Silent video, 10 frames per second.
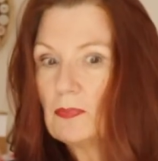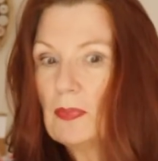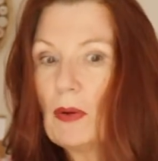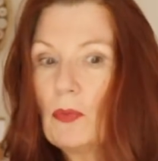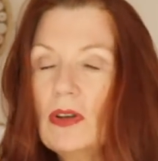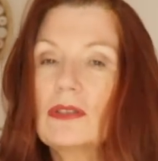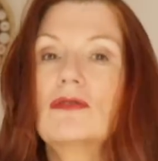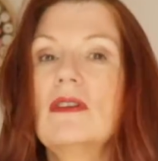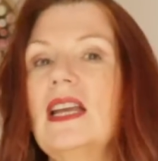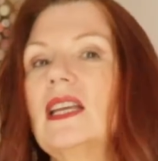But what's
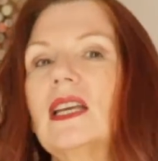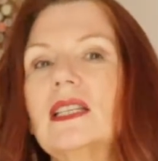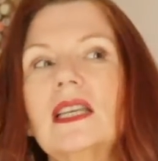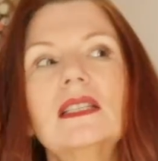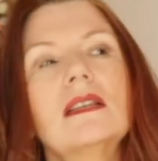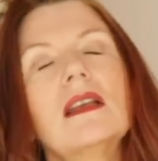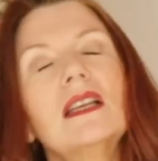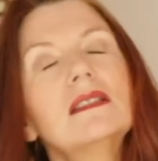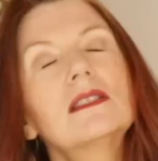great is